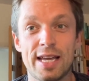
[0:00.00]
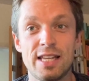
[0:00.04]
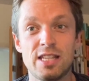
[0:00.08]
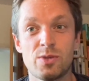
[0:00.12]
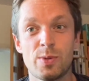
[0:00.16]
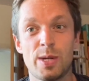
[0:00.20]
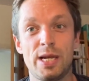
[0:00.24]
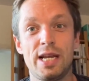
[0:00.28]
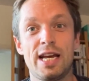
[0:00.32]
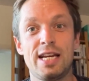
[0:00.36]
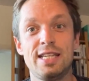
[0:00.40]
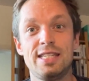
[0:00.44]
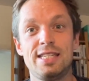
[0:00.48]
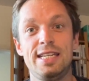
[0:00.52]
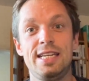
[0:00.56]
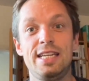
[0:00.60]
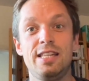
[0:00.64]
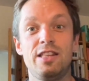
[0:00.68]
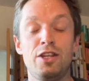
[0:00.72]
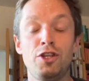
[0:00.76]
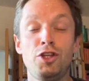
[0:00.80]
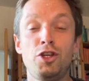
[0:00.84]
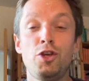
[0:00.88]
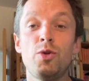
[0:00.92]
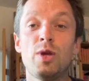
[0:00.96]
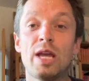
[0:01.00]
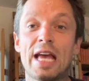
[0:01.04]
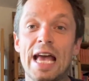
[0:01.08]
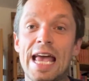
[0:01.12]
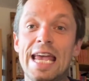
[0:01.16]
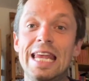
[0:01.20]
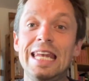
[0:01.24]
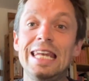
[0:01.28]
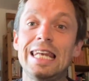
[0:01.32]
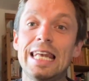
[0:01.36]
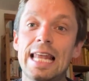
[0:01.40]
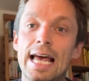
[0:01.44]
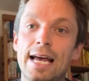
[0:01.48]
in 2019, the
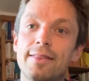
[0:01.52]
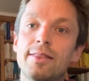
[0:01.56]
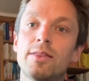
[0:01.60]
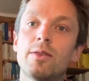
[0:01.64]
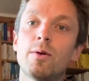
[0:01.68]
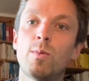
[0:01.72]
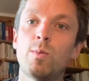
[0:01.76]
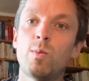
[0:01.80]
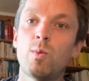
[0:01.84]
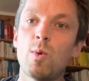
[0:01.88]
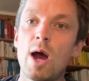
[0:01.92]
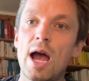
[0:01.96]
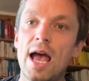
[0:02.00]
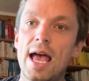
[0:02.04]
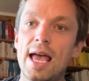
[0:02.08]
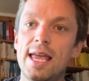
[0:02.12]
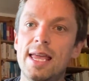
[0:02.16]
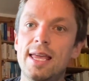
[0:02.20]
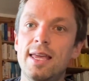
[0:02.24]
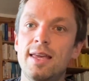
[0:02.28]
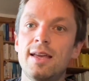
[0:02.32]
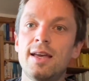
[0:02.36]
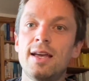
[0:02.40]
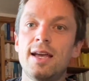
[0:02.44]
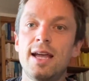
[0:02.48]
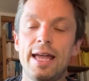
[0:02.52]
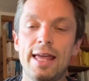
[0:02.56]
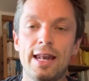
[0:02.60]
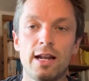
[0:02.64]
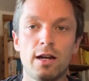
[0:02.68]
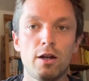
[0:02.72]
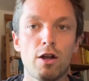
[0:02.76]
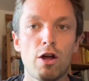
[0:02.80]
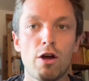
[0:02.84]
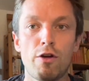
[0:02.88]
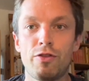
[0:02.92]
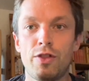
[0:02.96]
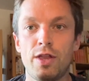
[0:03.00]
UK led the way in a
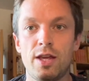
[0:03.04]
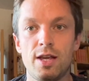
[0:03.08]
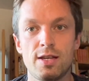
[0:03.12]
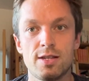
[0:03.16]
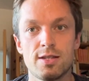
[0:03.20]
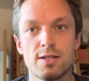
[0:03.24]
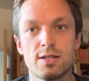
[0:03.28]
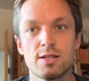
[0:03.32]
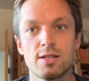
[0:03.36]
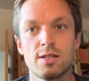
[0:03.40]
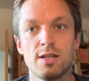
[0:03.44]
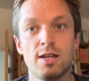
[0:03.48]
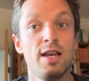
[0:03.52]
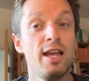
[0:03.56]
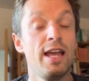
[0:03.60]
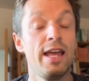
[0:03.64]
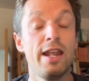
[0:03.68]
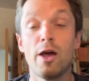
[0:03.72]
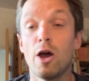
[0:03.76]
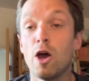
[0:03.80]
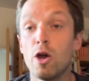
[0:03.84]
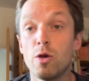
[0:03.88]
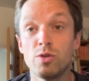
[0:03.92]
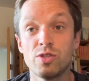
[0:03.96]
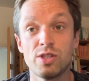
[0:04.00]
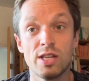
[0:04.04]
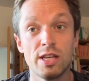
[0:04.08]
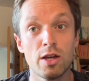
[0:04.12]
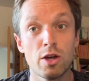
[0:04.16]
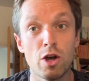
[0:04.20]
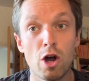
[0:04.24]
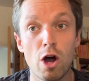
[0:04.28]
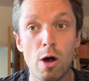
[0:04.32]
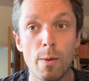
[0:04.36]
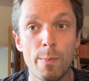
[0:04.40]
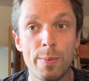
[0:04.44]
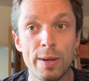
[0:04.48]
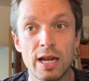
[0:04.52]
lot of this. In hosting
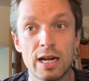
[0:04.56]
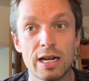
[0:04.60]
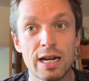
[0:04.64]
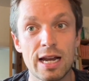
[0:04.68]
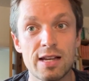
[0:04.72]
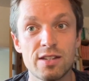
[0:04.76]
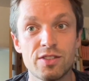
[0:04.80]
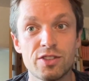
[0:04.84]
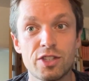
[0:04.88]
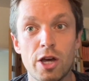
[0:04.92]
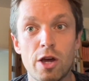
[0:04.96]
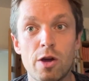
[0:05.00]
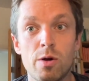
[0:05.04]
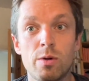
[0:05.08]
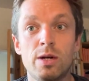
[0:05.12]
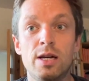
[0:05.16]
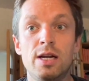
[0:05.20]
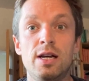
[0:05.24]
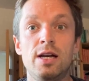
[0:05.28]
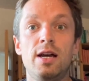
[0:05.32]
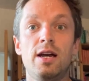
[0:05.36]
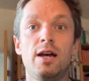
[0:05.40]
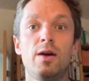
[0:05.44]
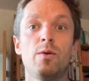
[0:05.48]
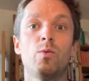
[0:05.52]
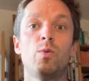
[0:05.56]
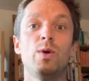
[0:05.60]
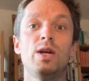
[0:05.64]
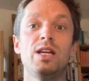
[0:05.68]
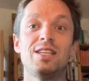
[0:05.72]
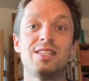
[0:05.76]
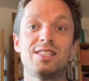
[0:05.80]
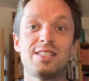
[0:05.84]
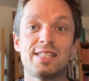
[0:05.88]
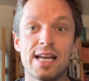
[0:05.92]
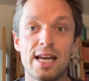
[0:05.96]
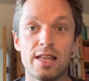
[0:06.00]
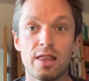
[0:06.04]
COP in Glasgow, we
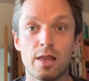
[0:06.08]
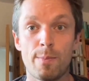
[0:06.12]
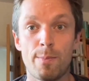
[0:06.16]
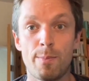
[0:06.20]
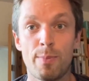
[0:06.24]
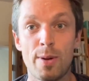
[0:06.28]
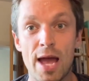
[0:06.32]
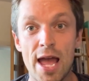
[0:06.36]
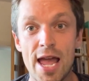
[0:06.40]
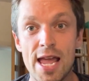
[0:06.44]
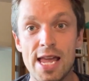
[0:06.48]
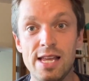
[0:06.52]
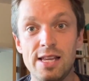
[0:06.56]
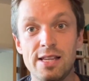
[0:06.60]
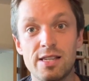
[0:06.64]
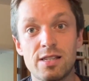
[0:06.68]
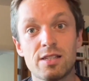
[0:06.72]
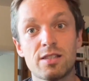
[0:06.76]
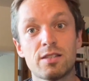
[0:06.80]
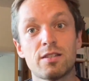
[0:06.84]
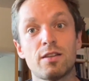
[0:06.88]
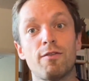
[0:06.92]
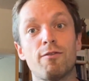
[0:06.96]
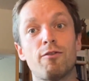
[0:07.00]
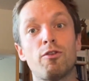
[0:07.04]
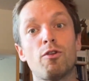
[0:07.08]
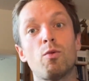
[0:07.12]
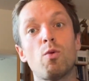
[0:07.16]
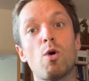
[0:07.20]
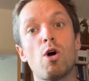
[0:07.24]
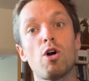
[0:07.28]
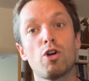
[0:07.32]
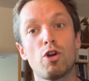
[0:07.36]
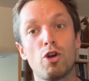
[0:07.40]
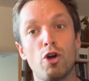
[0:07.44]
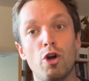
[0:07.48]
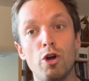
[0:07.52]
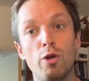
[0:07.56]
set the pace for
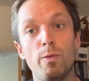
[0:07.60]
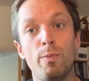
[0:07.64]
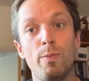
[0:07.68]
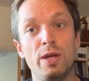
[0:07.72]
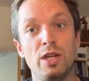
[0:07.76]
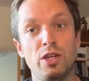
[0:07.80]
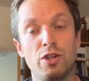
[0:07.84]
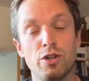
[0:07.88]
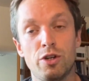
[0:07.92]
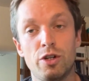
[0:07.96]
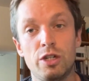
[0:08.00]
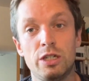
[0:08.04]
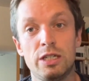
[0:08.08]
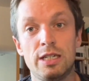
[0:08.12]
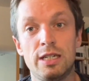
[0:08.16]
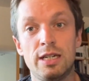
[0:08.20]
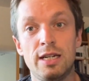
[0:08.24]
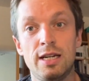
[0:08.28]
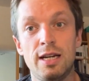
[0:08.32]
what could be done